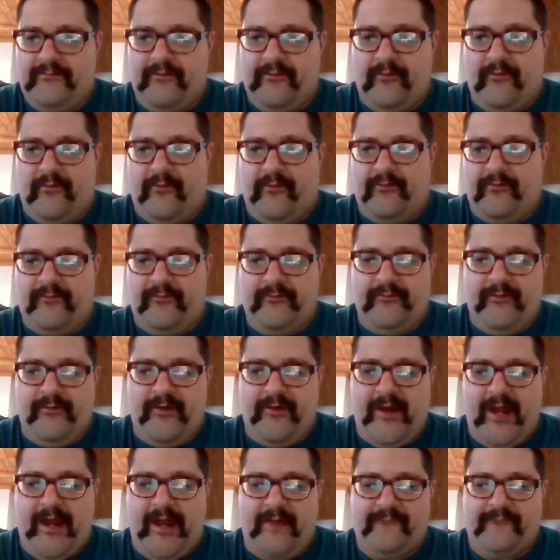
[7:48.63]
or you
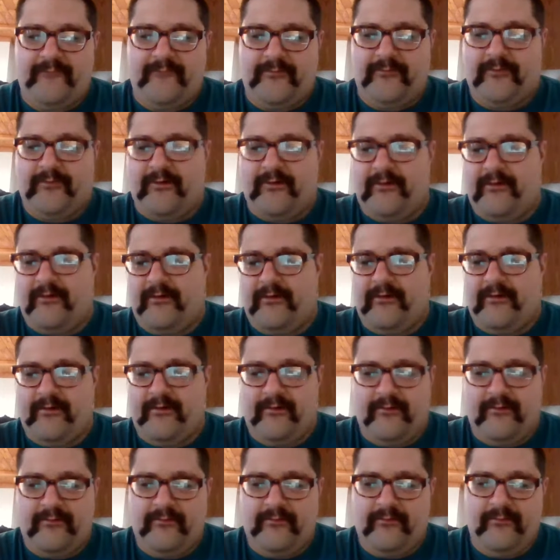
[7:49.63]
have a
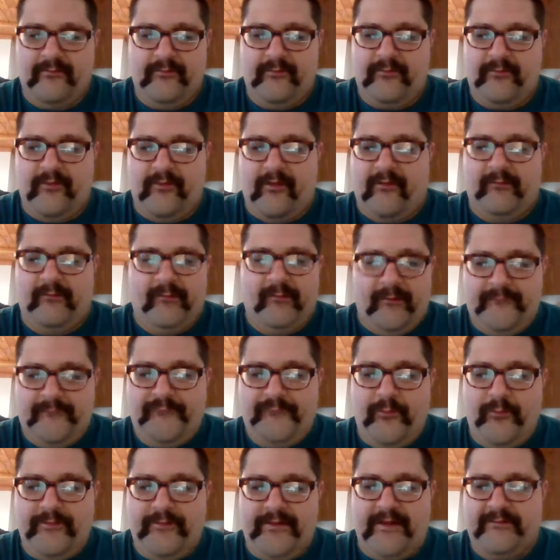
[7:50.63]
loved
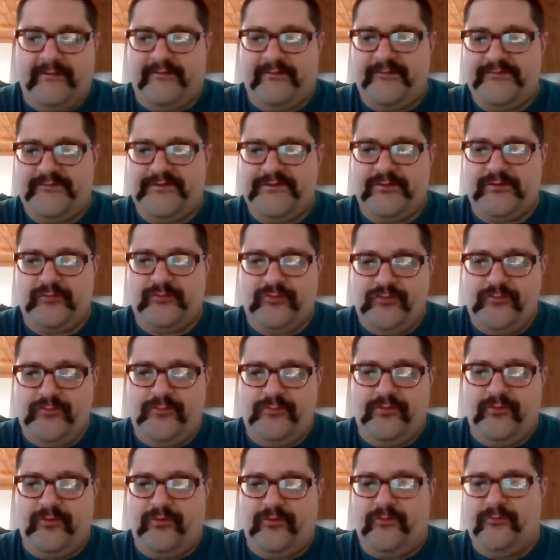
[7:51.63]
one that lives in a group
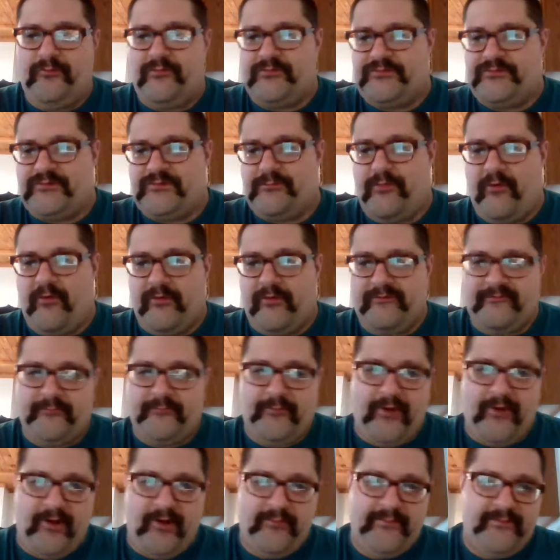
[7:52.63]
home or supportive
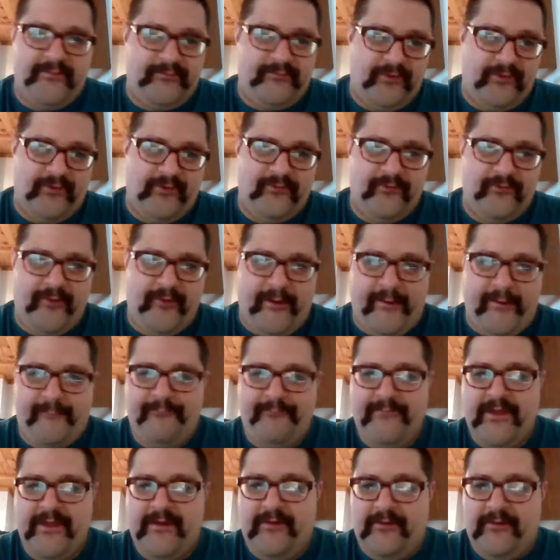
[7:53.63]
apartment program,
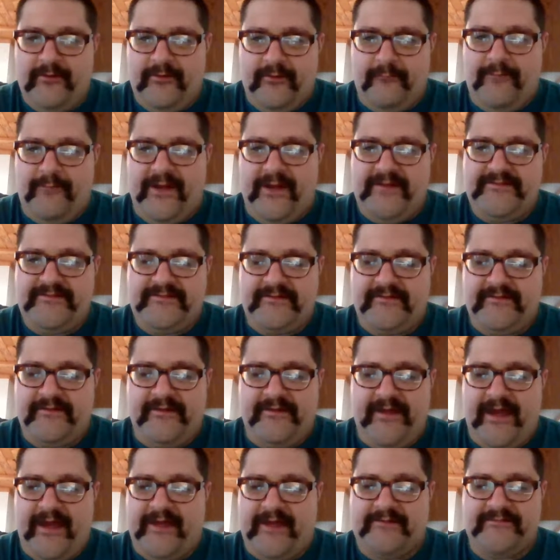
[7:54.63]
you basically
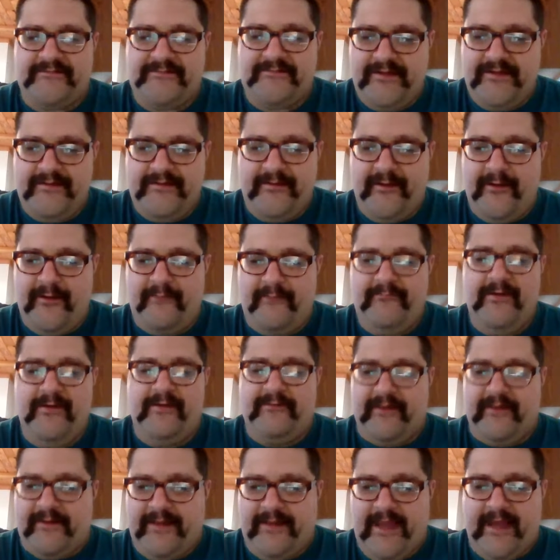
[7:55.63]
can't see them.
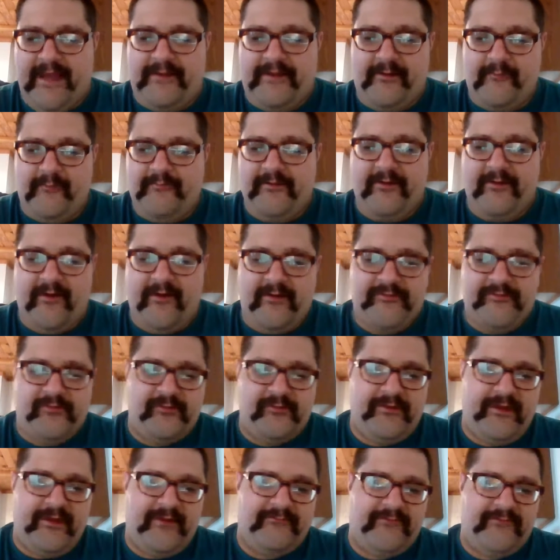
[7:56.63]
They can't come to your house, or
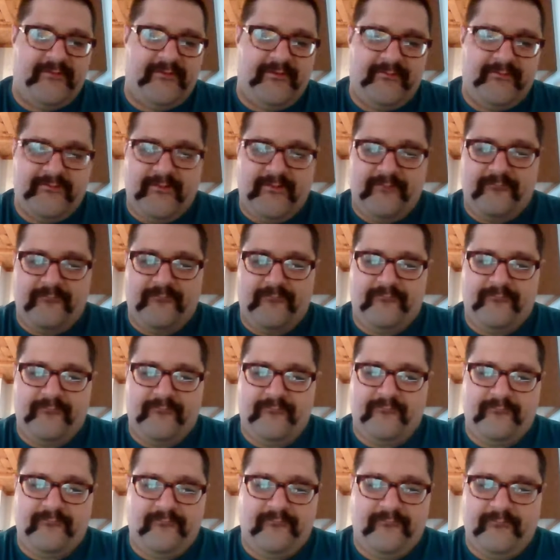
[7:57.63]
they have to live there
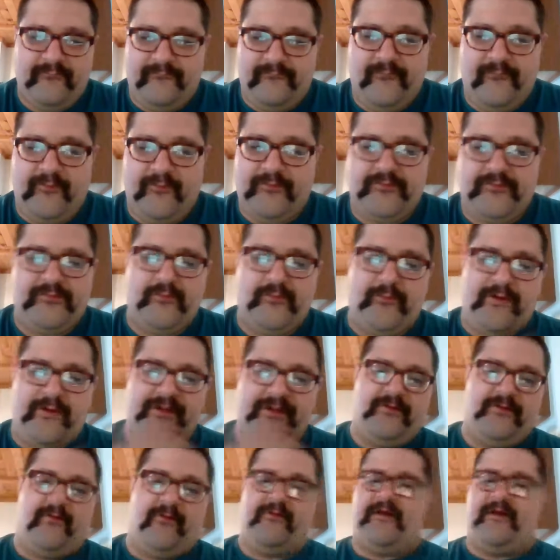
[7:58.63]
for the
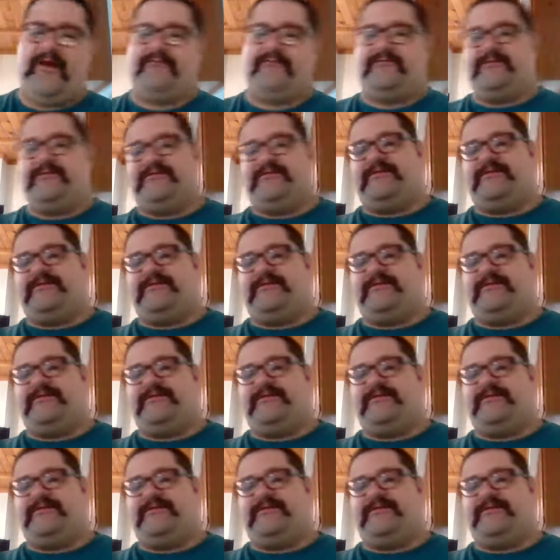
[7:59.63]
duration, or they have to